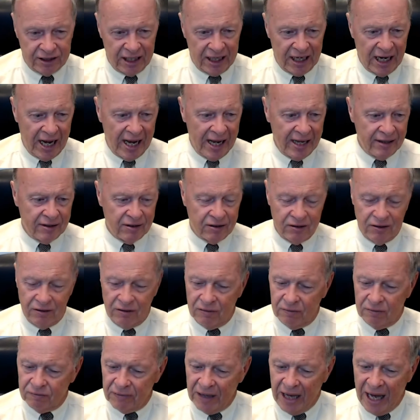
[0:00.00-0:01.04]
And I
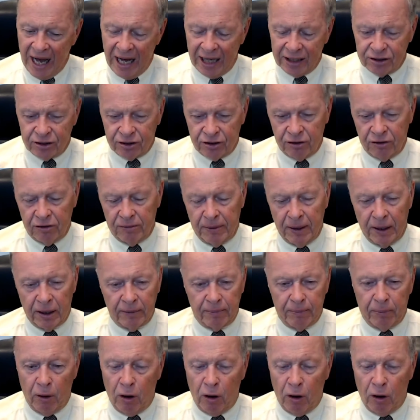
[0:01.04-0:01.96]
asked her about a